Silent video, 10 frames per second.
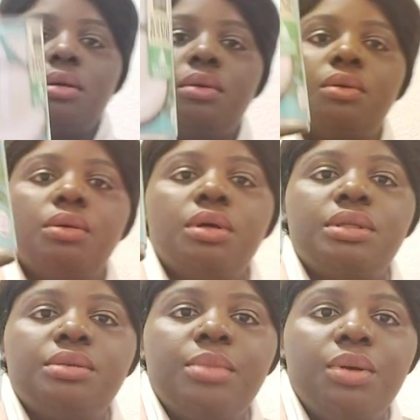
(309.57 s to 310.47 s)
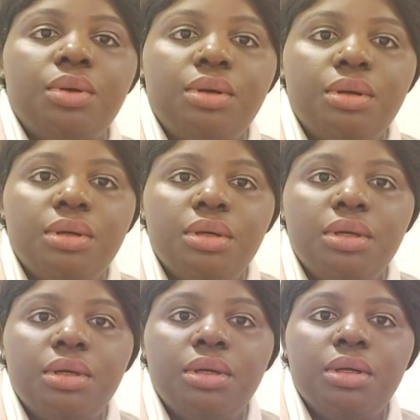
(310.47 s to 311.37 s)
coconut milk
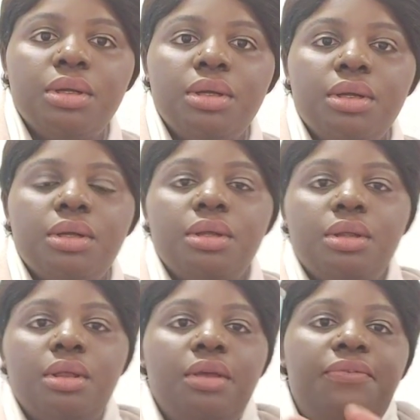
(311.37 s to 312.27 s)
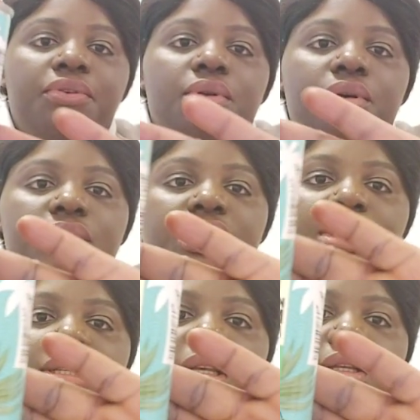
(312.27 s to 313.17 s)
if you know
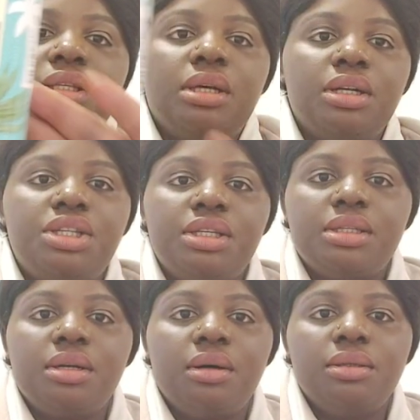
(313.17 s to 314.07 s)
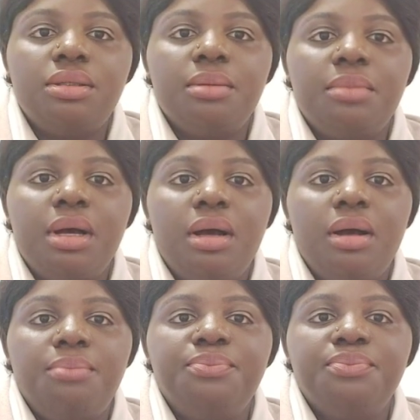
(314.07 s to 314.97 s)
this in Dutch is called
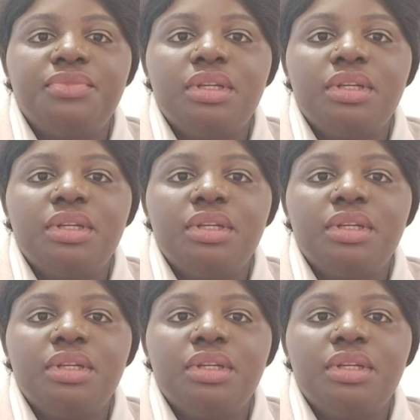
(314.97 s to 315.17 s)
um,